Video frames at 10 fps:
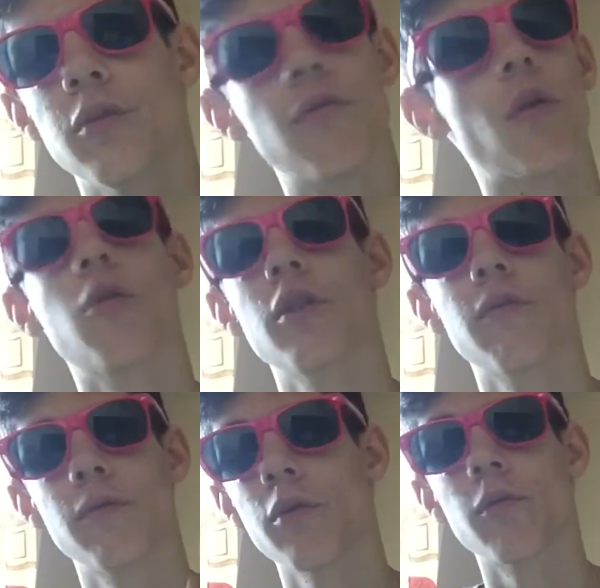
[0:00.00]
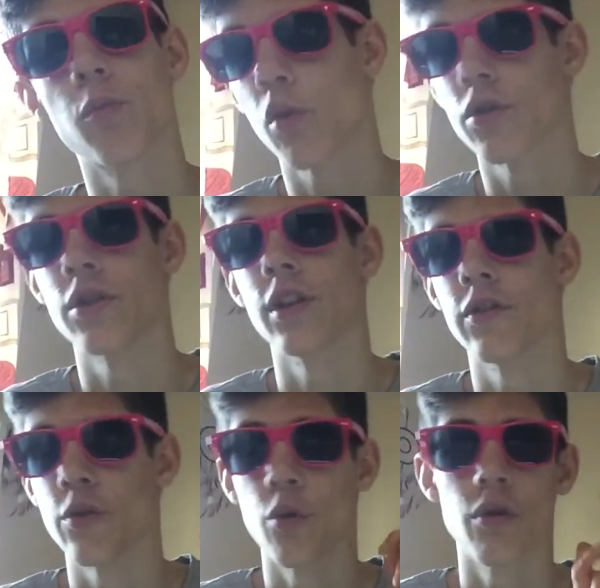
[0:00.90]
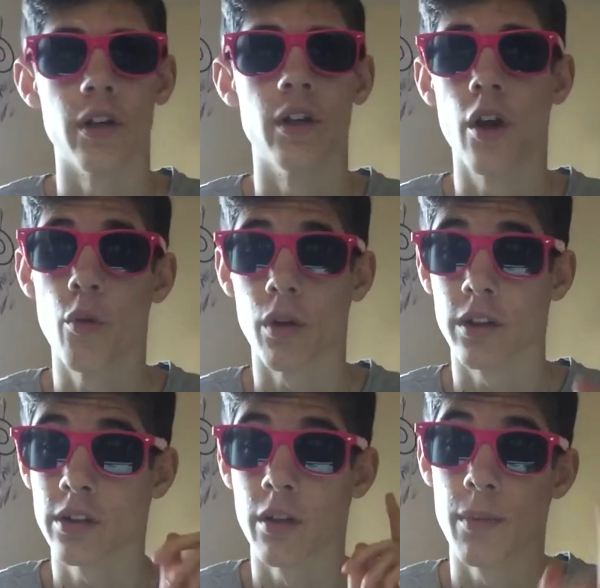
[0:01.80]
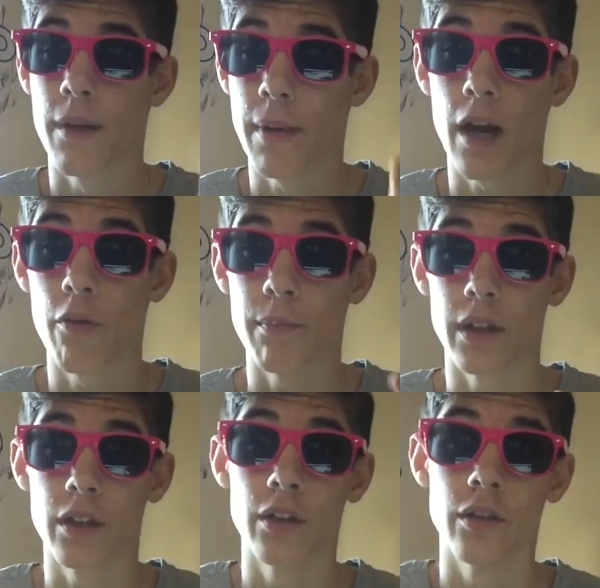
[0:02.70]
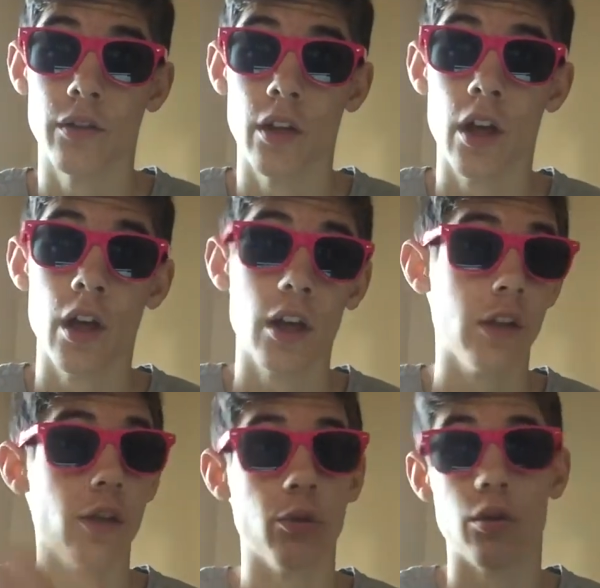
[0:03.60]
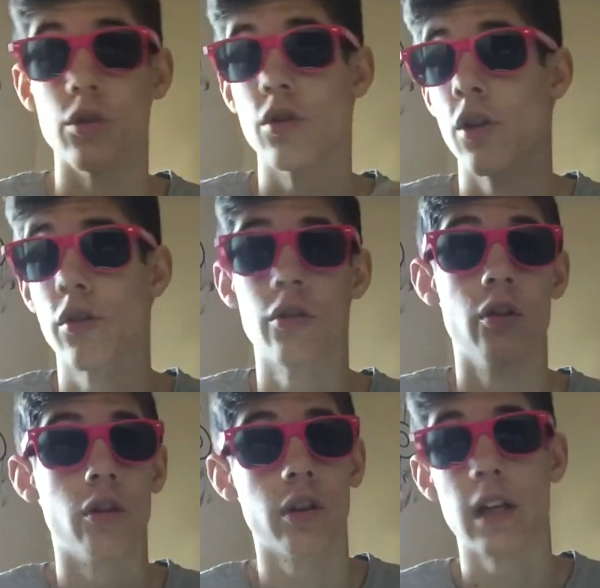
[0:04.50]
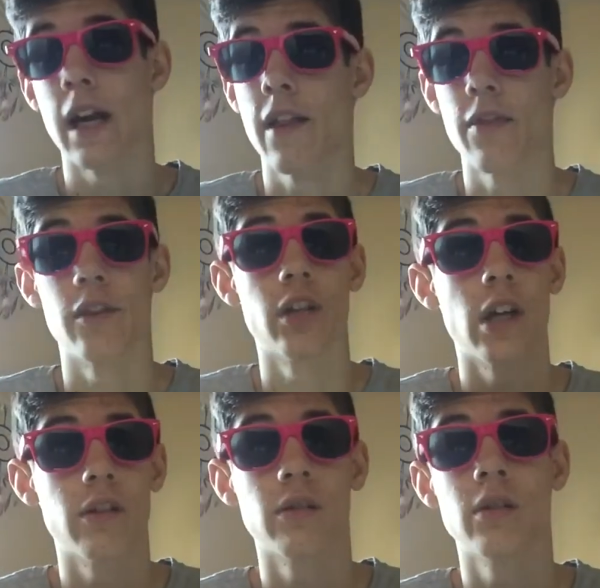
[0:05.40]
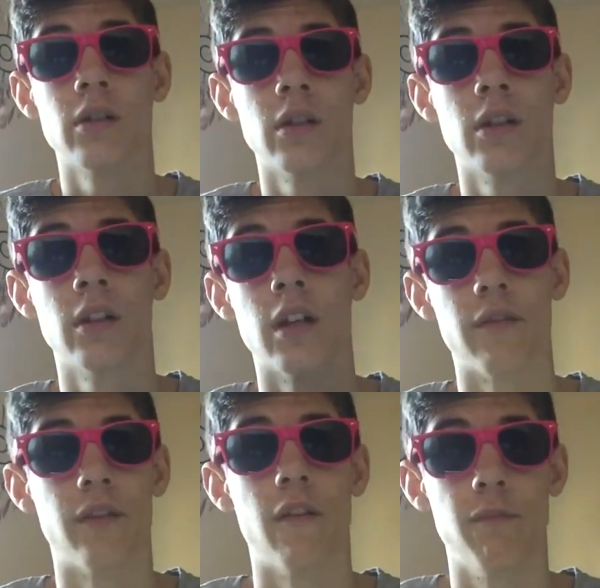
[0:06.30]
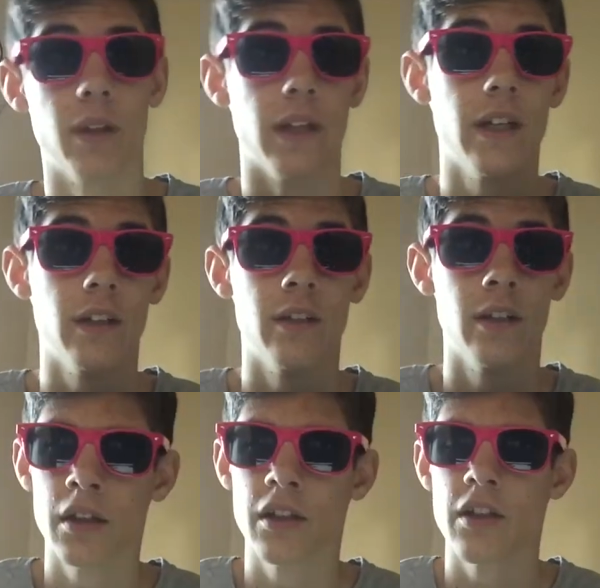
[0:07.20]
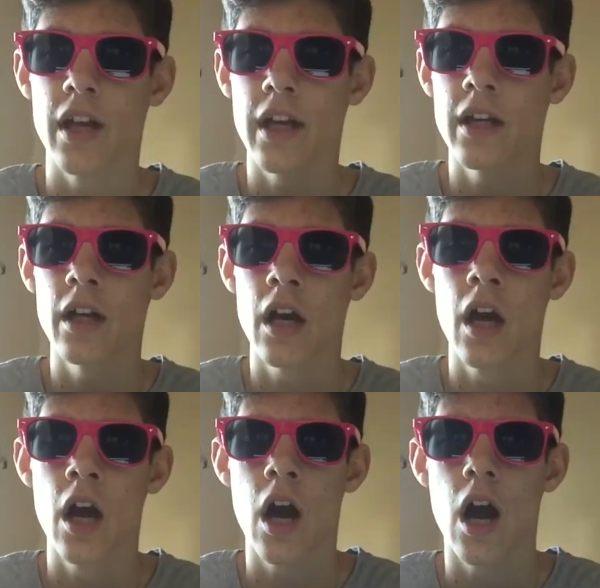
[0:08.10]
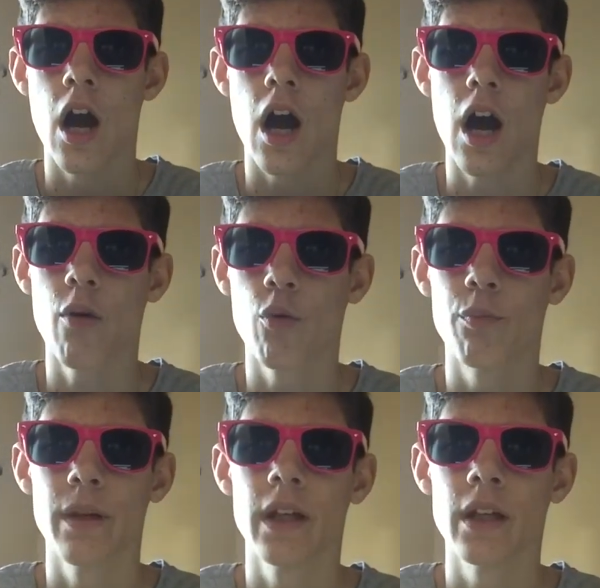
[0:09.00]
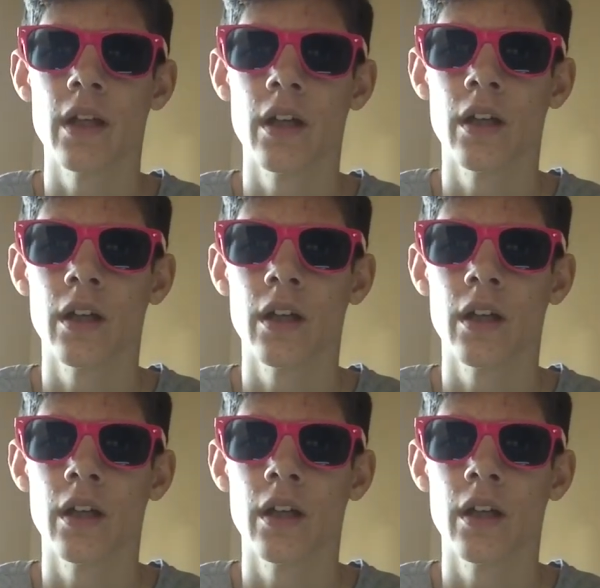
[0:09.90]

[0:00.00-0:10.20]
you're watching this, you already know what it's going to be about because you can just look at the title. If I put it in today, I will be